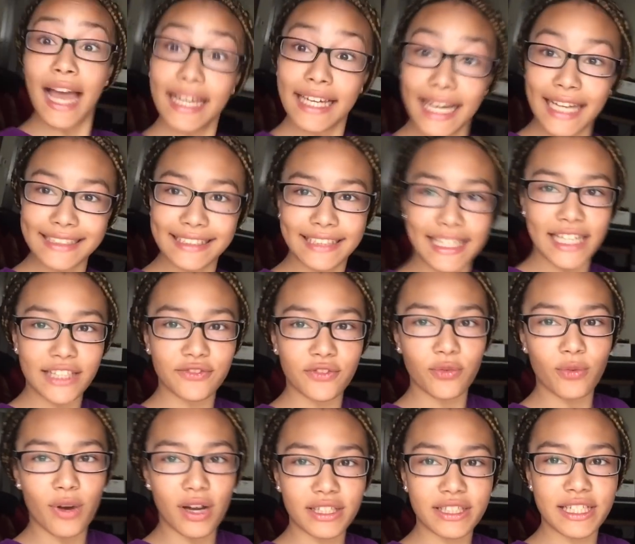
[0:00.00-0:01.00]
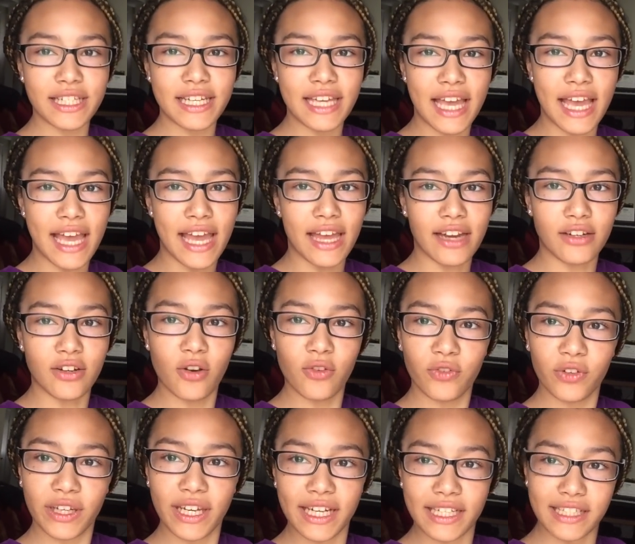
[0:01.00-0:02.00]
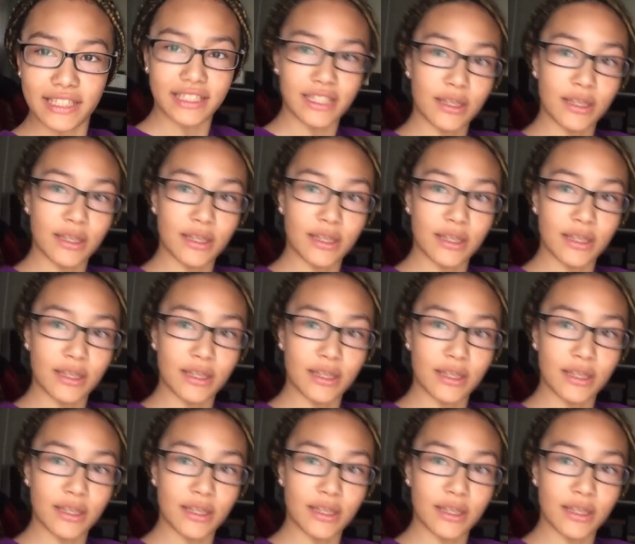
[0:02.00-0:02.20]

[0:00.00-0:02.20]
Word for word: Hi guys, thanks for watching and don't forget to